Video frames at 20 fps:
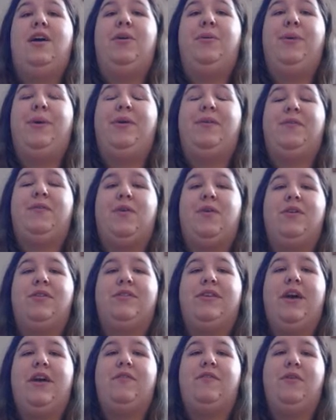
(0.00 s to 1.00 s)
We, of course,
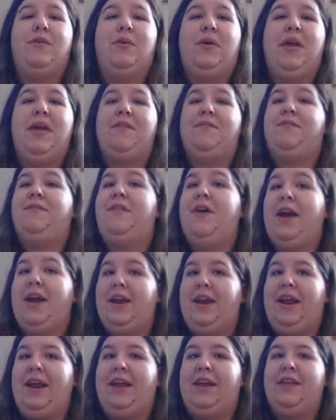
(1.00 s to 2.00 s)
have Rukia
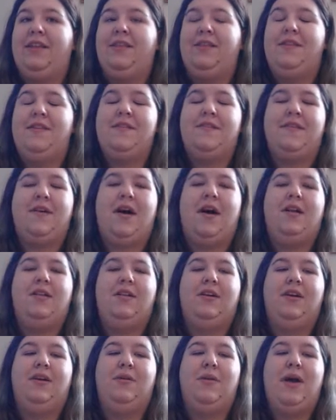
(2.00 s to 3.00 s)
fighting this
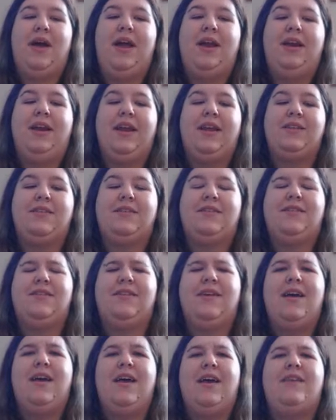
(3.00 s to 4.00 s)
hollow and gets
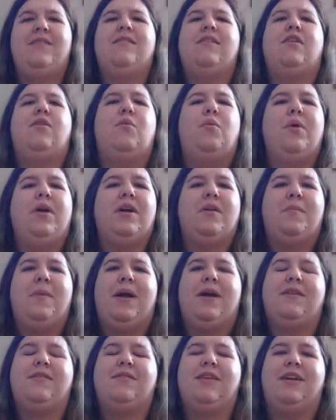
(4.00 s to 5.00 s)
his little weird
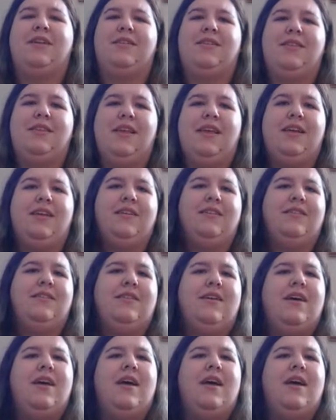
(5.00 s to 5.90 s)
parasites things